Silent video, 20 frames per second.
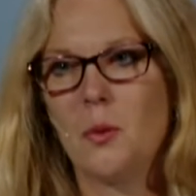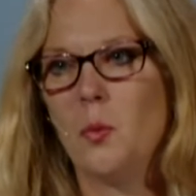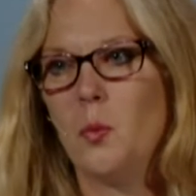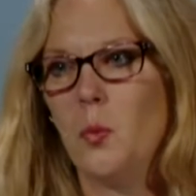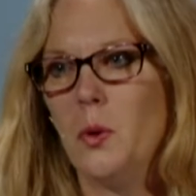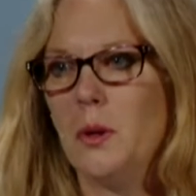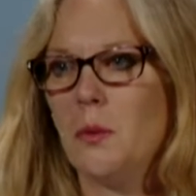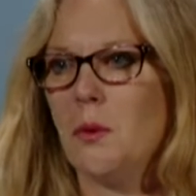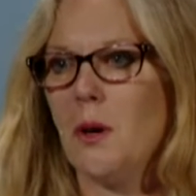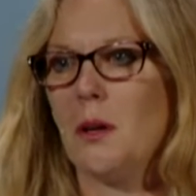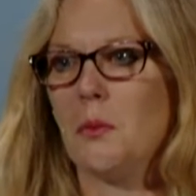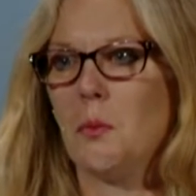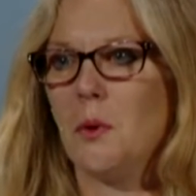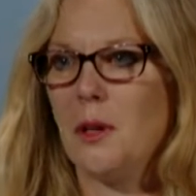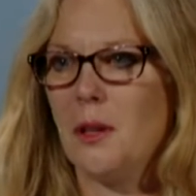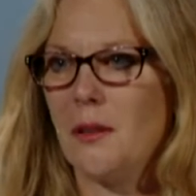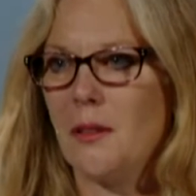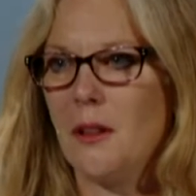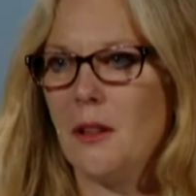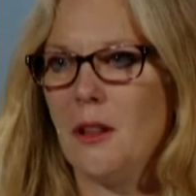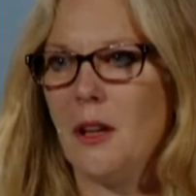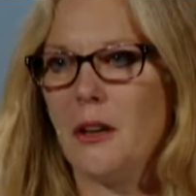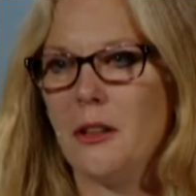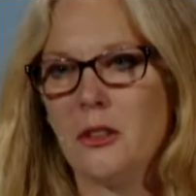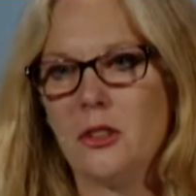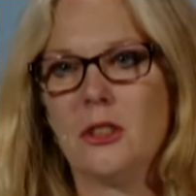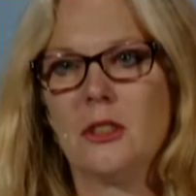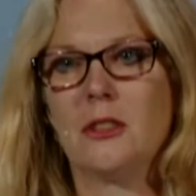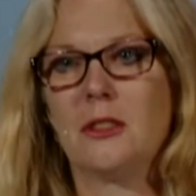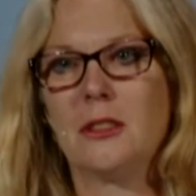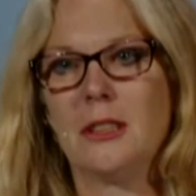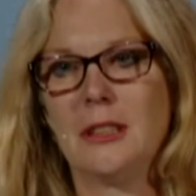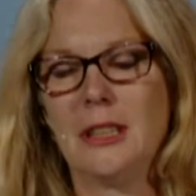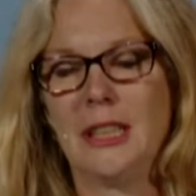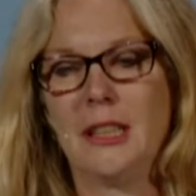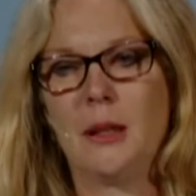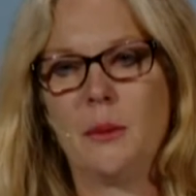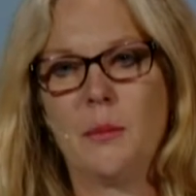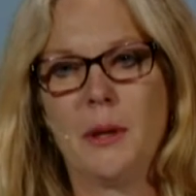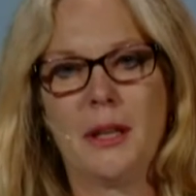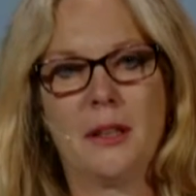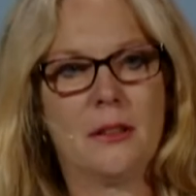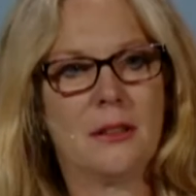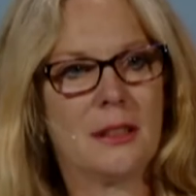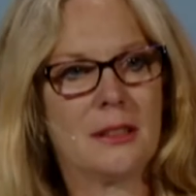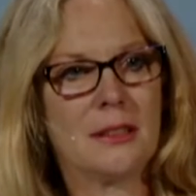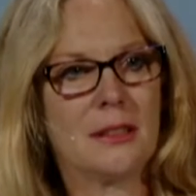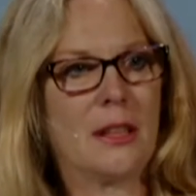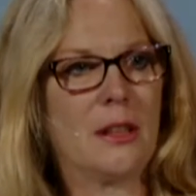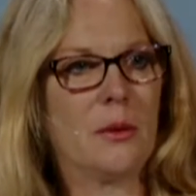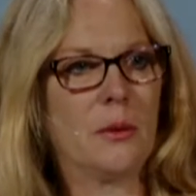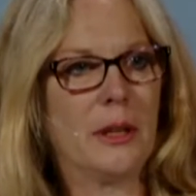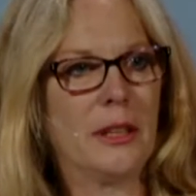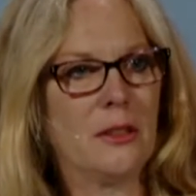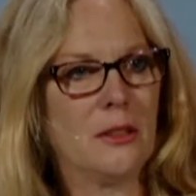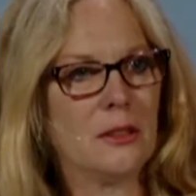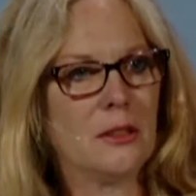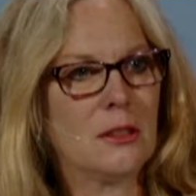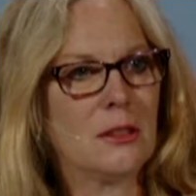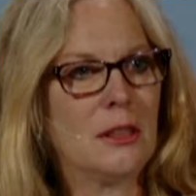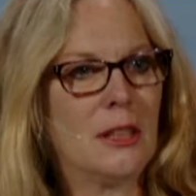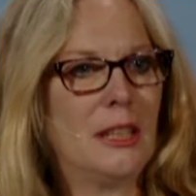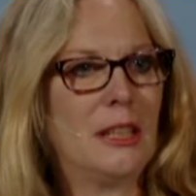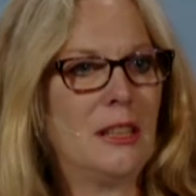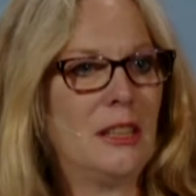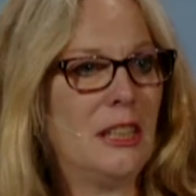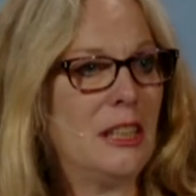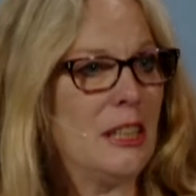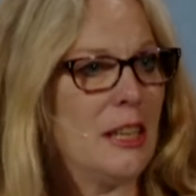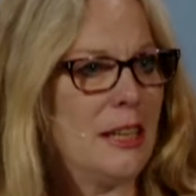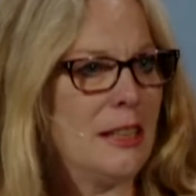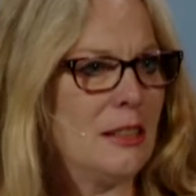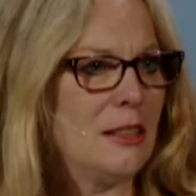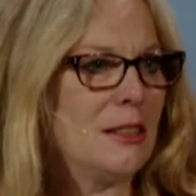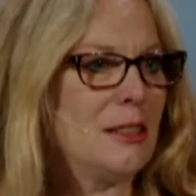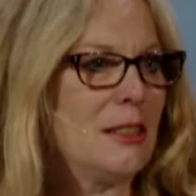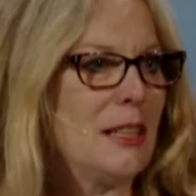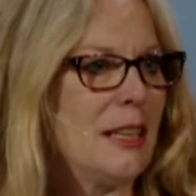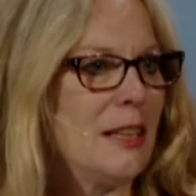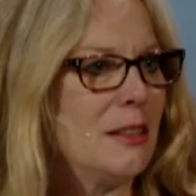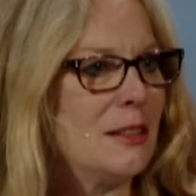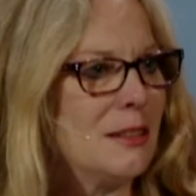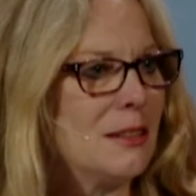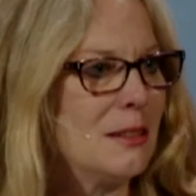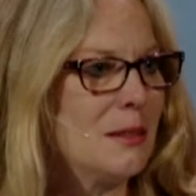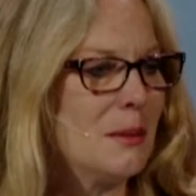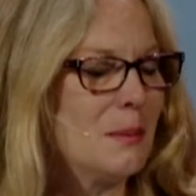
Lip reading: we run one of the largest incubator accelerators in the United States.